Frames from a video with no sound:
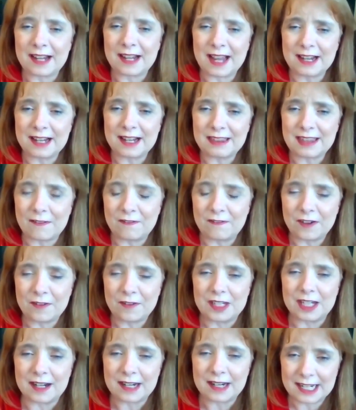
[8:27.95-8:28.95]
I got to get that
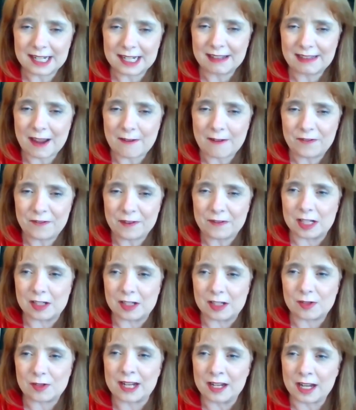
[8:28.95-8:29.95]
50. I got to get that 50
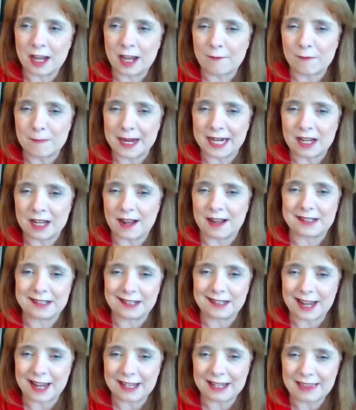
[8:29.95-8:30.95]
so I can cover my costs.
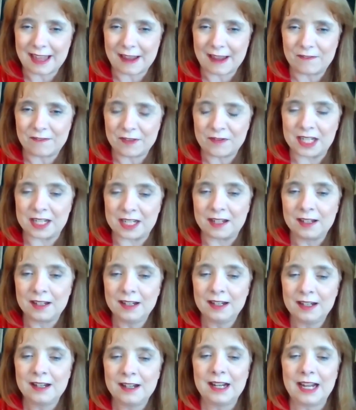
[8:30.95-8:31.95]
I got to get that 50.
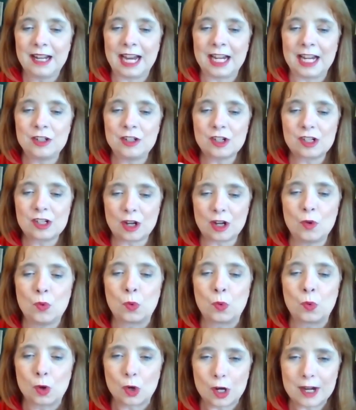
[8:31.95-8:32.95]
And you're so
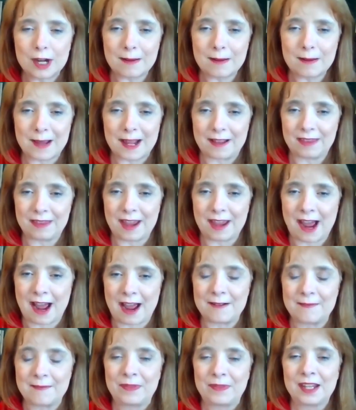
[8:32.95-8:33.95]
worried about
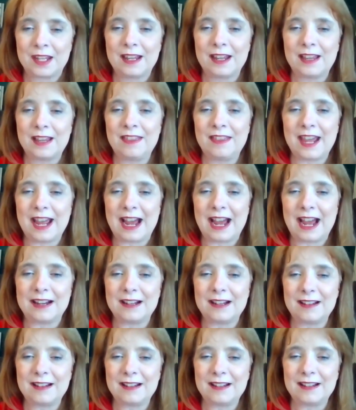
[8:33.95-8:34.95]
that that
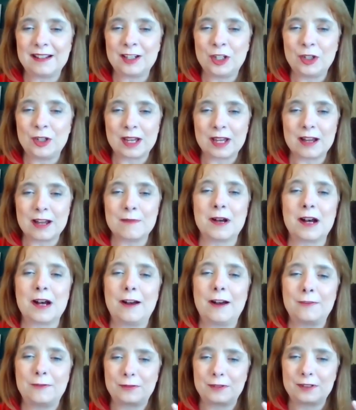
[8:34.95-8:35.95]
you come
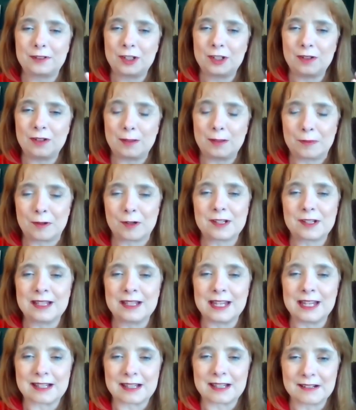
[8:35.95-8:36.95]
off to the
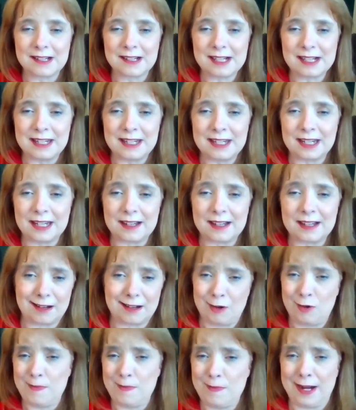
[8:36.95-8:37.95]
person that's listening is,
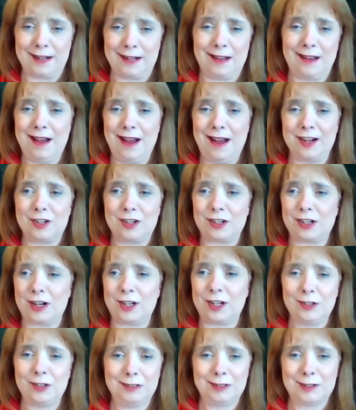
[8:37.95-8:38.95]
oh my gosh, are
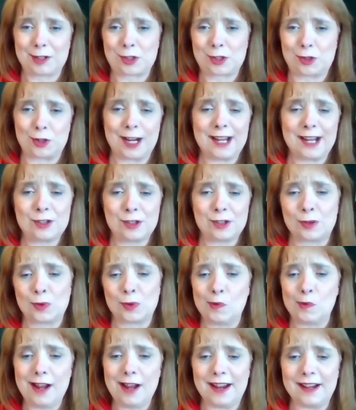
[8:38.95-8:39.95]
you a little stressed or
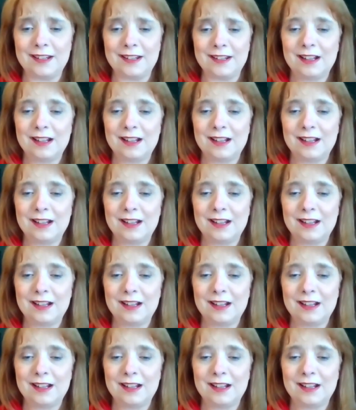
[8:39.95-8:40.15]
what?